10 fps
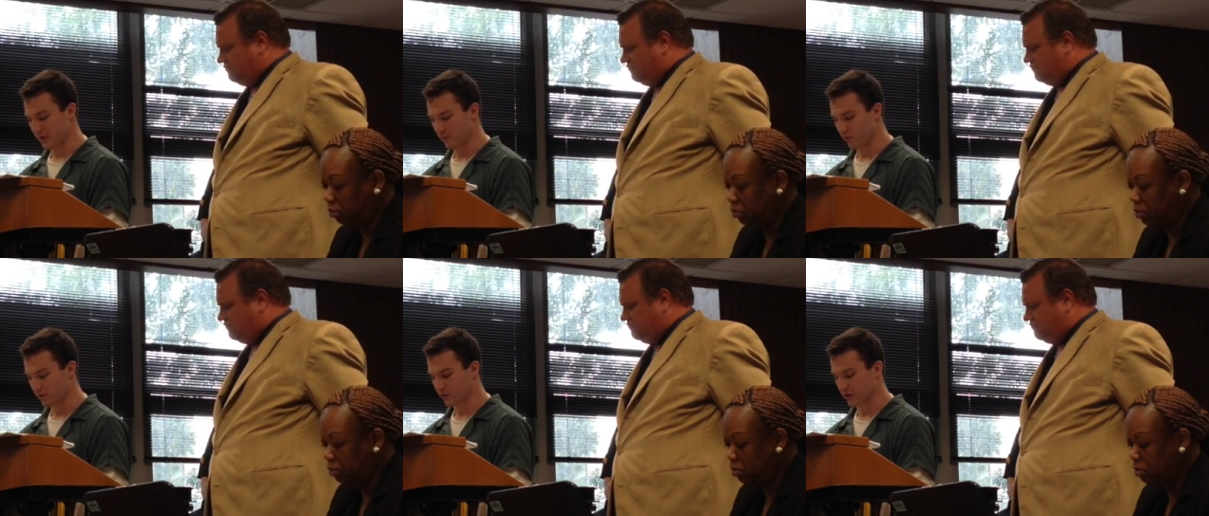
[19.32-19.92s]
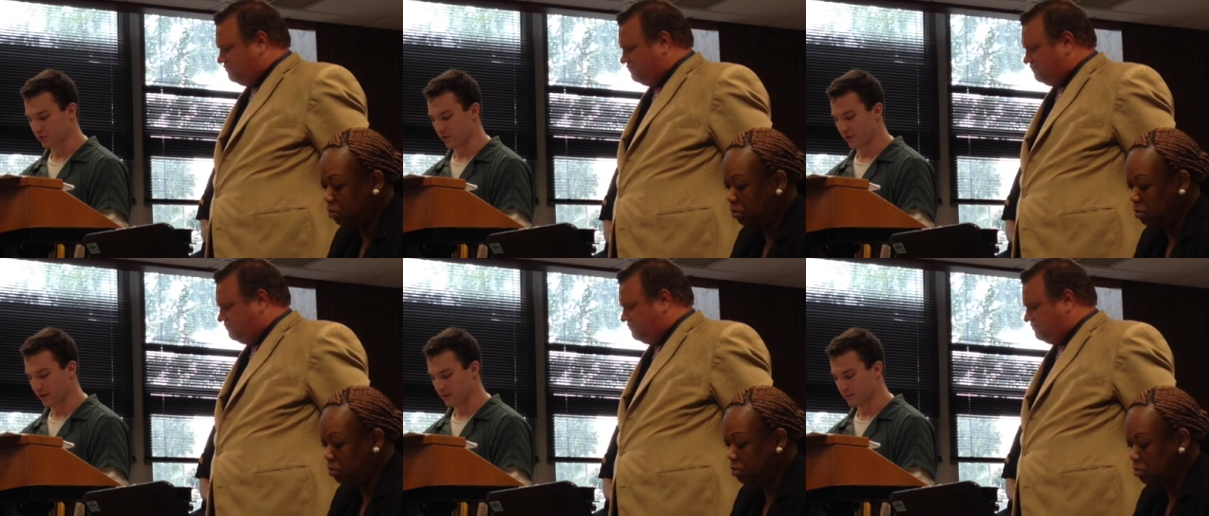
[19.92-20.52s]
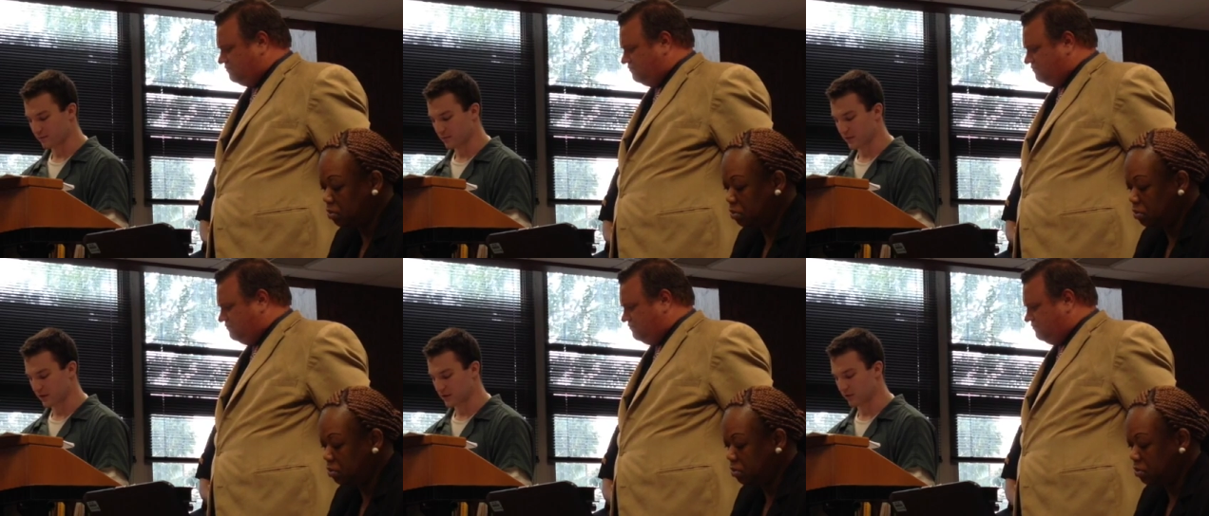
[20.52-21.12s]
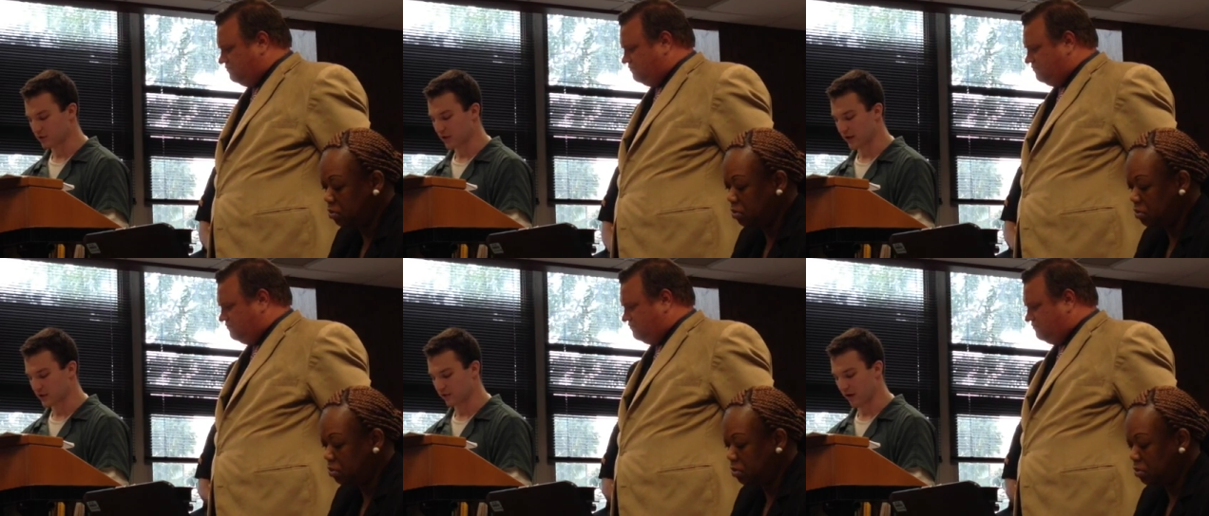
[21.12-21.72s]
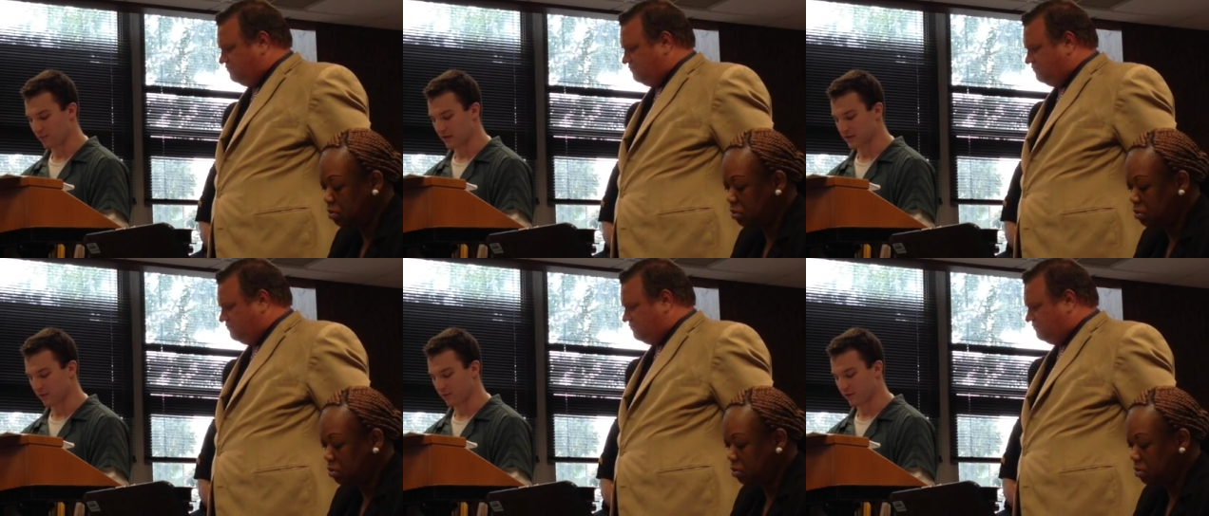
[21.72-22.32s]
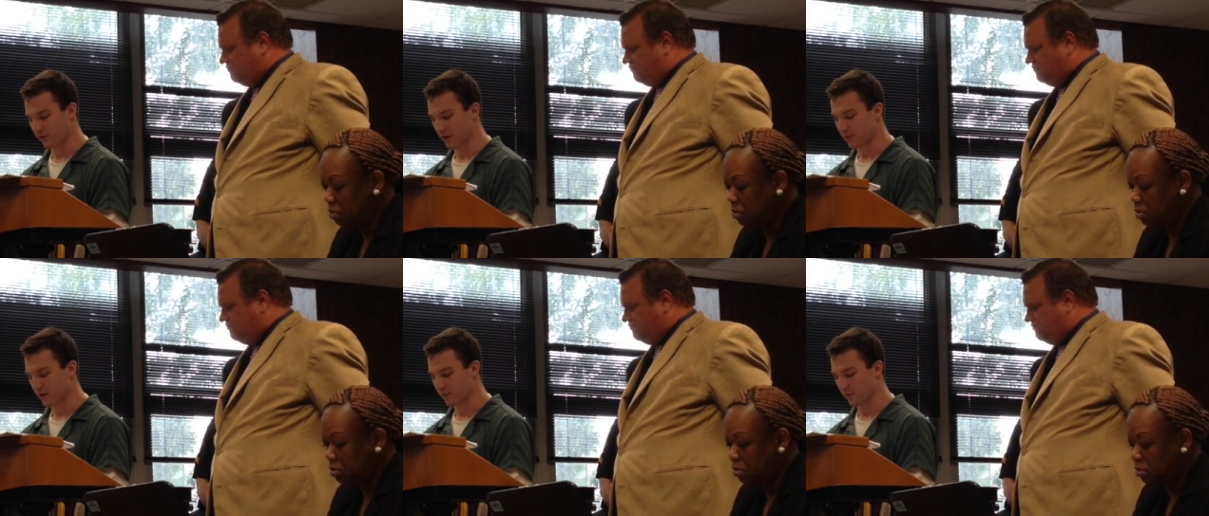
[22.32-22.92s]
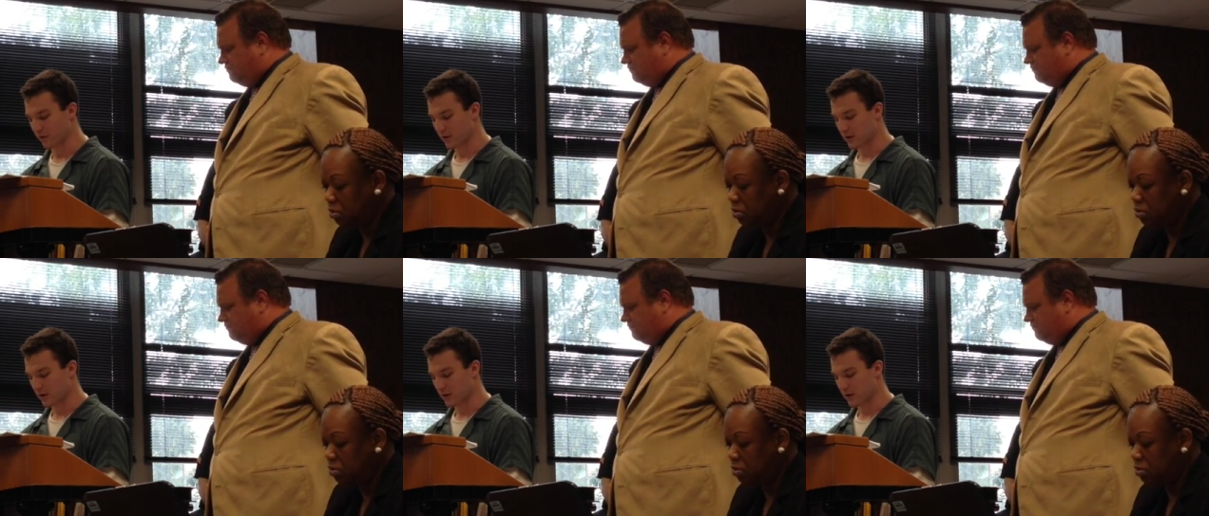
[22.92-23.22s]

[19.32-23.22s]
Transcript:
Speaker 1: be more trustworthy, associate and surround myself with great people,